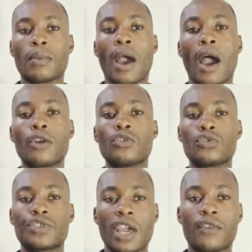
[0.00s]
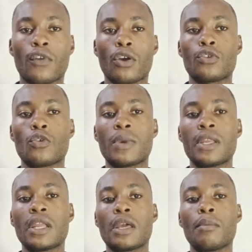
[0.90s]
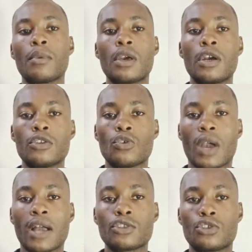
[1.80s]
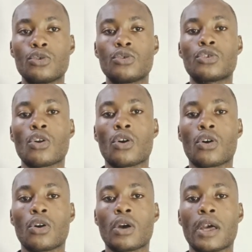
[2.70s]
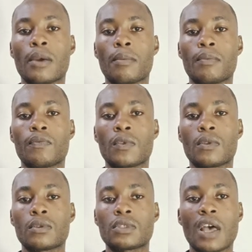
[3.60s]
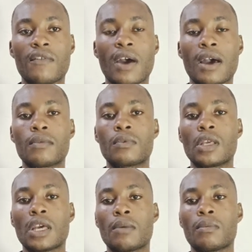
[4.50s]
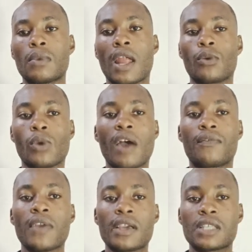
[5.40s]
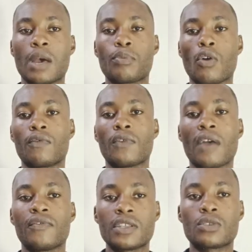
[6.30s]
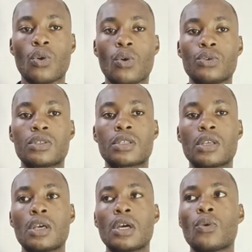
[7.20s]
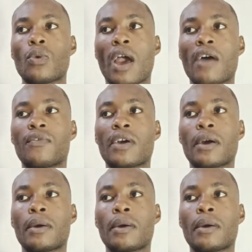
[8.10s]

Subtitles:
how you check for your domain name. You can choose your server. Like we have example of Avist host, we have